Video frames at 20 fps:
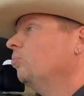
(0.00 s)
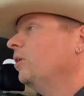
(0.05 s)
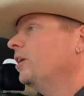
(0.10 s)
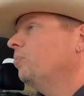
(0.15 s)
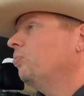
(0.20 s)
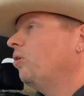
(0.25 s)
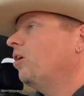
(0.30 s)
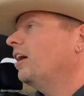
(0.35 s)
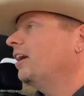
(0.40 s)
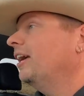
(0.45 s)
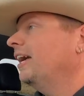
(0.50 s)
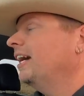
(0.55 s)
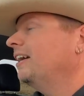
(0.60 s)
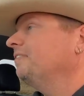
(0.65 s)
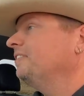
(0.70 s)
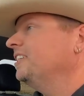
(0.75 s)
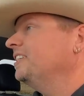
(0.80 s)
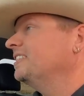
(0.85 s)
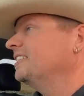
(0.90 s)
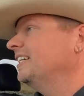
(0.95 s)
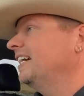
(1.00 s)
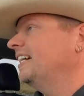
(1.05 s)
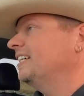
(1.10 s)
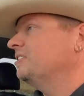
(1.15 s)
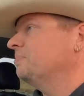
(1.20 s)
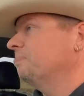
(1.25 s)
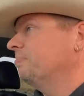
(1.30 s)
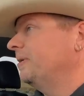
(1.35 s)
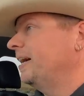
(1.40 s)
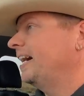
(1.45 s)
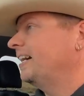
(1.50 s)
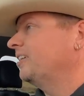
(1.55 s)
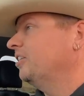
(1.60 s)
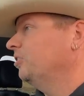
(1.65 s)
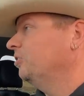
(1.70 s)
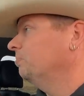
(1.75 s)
We want to have these guys back